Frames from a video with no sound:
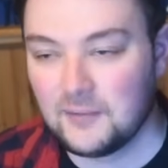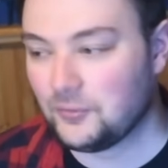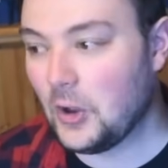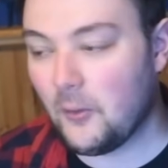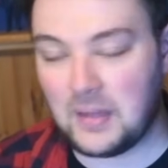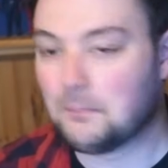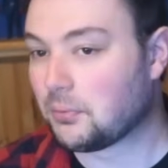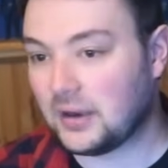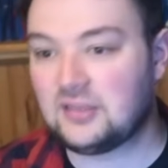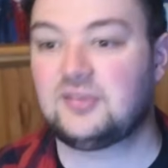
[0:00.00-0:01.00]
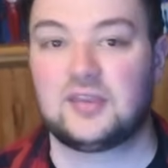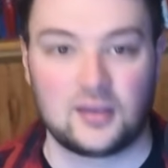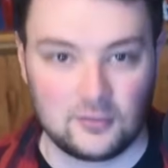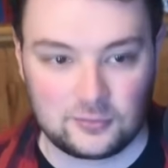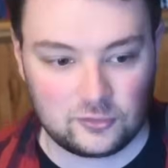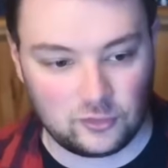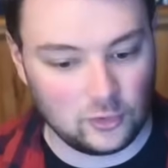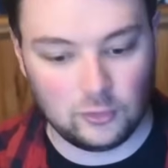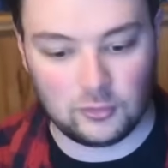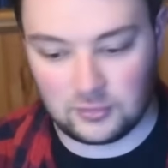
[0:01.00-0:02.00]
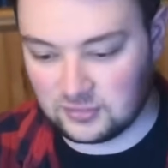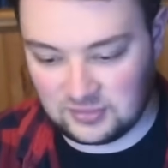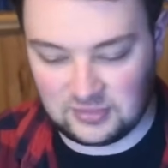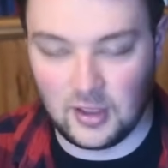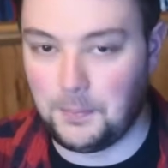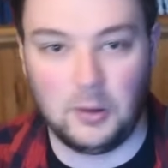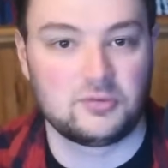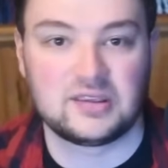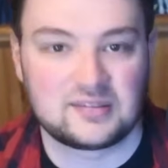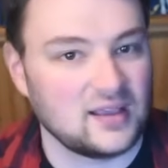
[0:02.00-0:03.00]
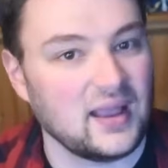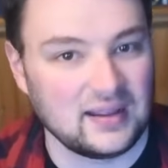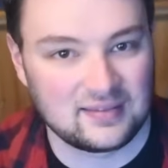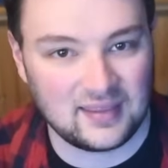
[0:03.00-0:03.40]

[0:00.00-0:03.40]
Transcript: no embracing of two opposing sides.